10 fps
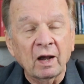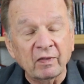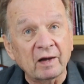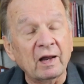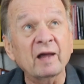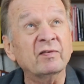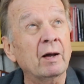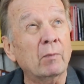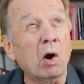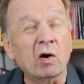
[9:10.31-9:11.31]
that S
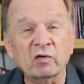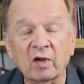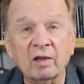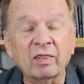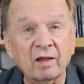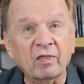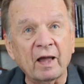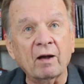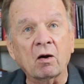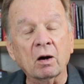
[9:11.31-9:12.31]
M Rs I think
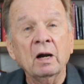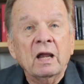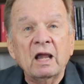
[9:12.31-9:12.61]
they are,